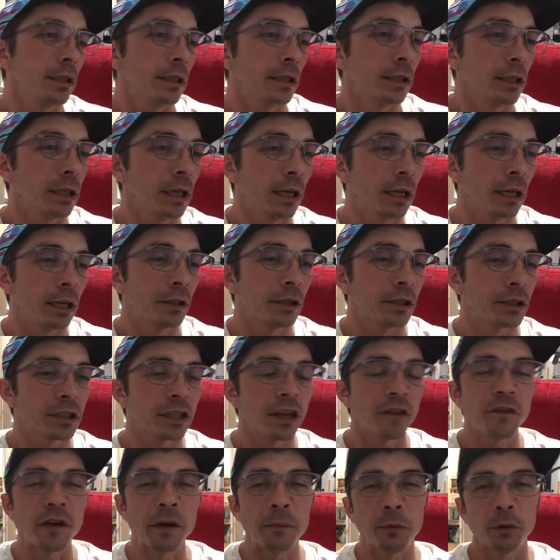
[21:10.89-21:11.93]
The
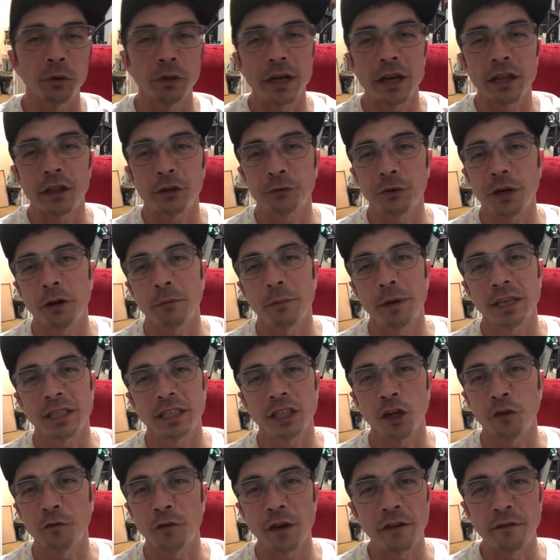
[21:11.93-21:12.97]
stuff I pulled out of the ground
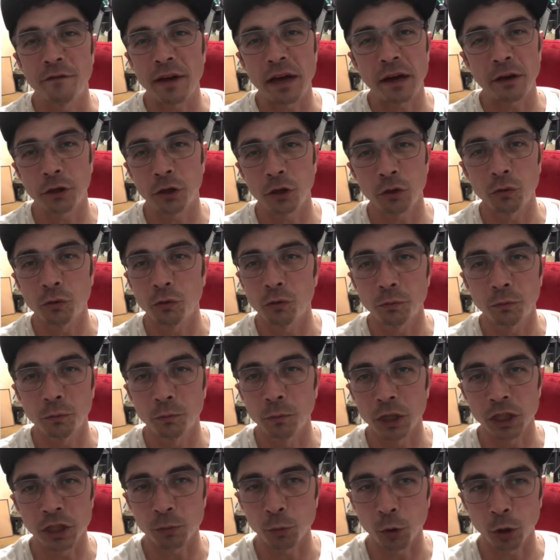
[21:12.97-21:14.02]
myself, I value
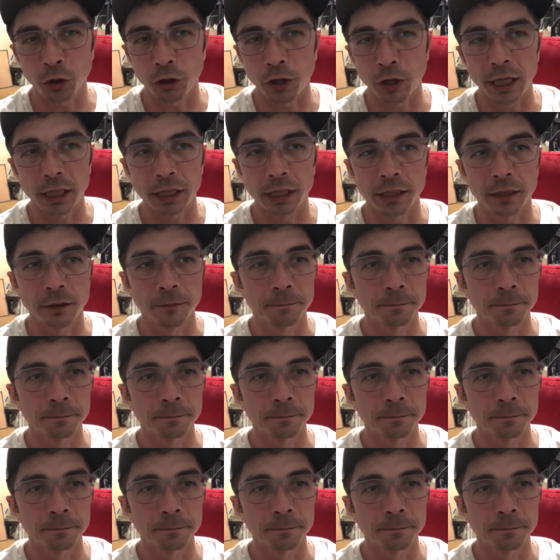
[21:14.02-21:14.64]
much more greatly.